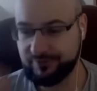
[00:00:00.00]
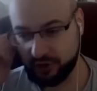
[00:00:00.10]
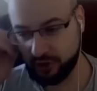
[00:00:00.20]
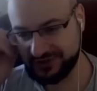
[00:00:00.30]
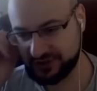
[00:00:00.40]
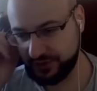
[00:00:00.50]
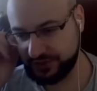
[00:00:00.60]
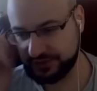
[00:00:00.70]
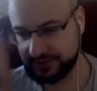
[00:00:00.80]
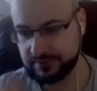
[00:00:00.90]
gloves
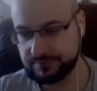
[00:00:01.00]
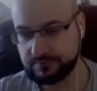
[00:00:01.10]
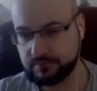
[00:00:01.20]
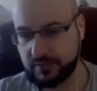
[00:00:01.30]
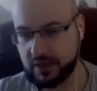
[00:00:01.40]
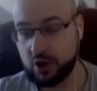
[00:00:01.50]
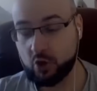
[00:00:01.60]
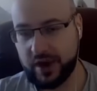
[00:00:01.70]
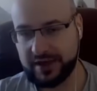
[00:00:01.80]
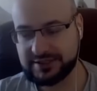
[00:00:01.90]
with
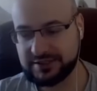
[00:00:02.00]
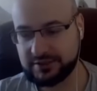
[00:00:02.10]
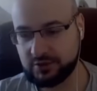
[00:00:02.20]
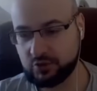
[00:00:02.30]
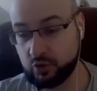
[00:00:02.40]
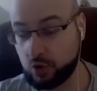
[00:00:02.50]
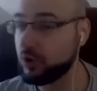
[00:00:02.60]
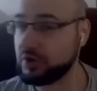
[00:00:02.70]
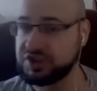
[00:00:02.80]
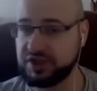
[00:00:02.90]
ranks to
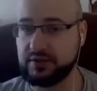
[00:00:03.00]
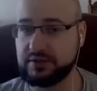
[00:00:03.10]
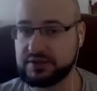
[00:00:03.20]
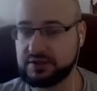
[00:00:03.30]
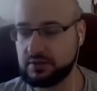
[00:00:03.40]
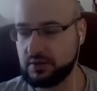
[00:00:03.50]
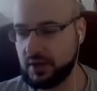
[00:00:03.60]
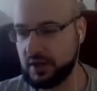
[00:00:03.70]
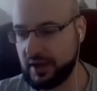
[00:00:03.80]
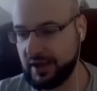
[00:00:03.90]
core skills
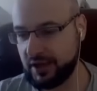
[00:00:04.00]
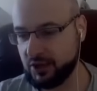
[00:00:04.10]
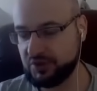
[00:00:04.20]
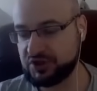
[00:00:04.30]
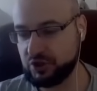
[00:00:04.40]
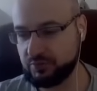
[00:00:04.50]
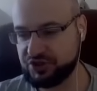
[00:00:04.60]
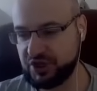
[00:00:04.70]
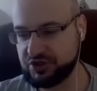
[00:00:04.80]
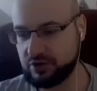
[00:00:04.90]
and with Storm
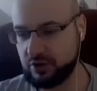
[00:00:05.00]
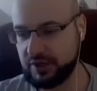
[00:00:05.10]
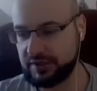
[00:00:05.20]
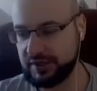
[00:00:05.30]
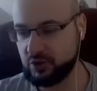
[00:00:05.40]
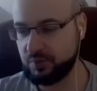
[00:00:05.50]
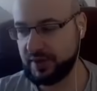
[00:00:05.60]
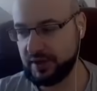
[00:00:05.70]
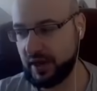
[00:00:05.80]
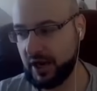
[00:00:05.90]
Chaser on it, and you
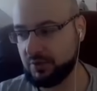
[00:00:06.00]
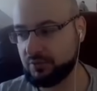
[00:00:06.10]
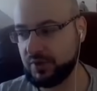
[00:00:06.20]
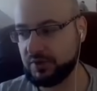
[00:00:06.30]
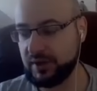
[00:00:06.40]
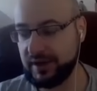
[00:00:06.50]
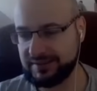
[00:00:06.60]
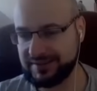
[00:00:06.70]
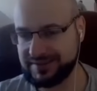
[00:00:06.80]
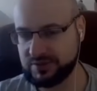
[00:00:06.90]
play a hybrid
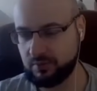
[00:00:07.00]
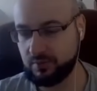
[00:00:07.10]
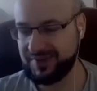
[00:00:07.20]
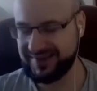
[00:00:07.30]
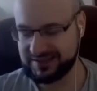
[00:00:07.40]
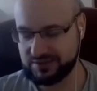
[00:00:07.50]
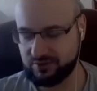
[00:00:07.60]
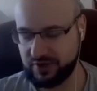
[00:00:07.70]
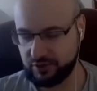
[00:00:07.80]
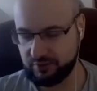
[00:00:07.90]
Lightning Storm plus
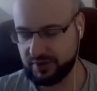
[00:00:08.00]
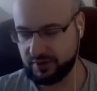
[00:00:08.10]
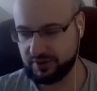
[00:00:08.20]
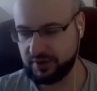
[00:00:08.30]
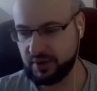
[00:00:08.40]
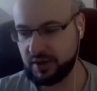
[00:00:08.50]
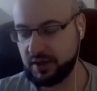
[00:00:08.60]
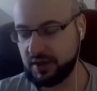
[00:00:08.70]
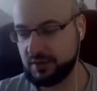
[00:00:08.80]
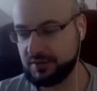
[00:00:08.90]
Tornado build.
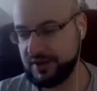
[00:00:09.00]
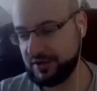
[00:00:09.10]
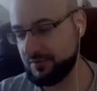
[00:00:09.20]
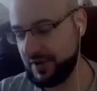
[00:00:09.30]
That might